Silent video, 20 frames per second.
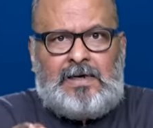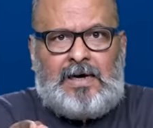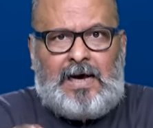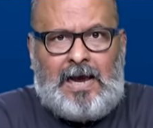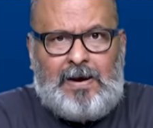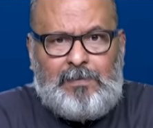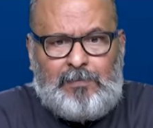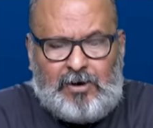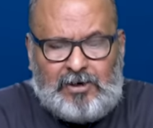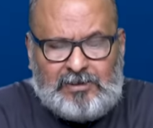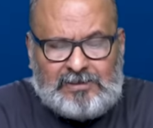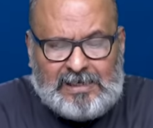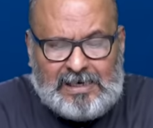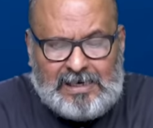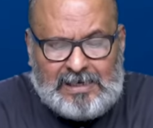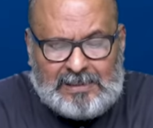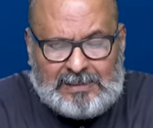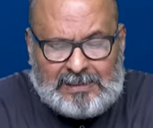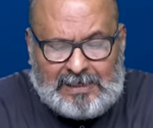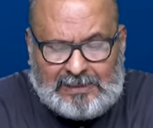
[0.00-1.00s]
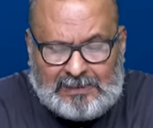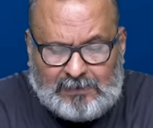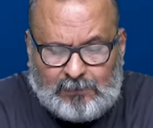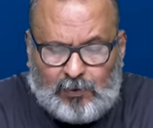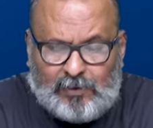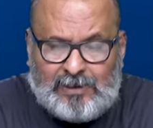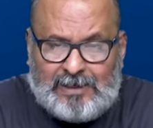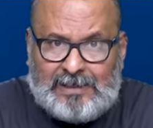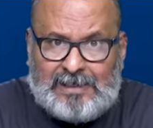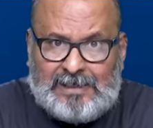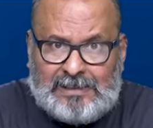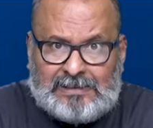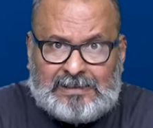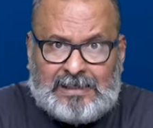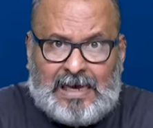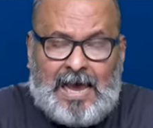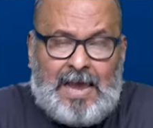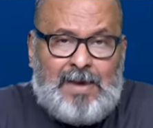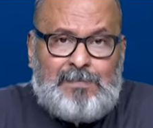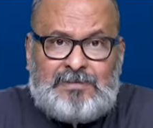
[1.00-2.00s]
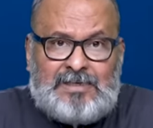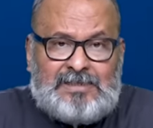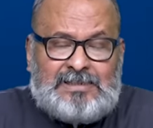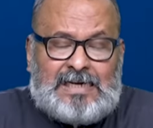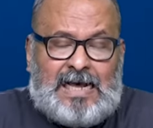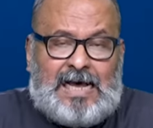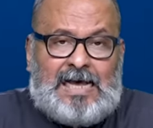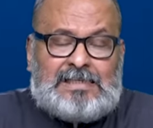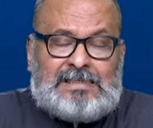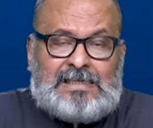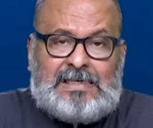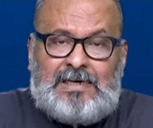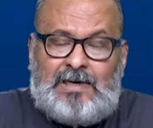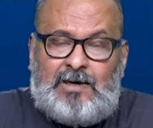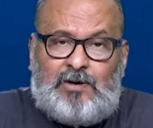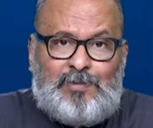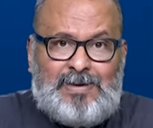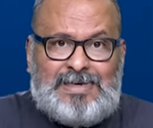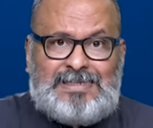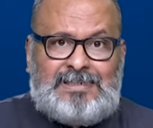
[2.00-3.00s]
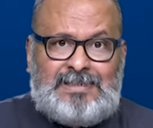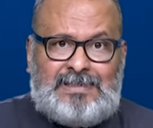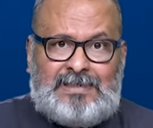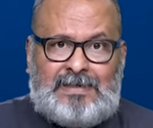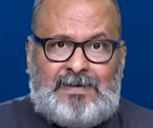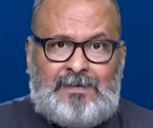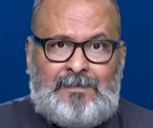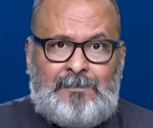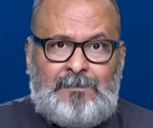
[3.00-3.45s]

I'm not saying that is what it is. I'm just asking a question.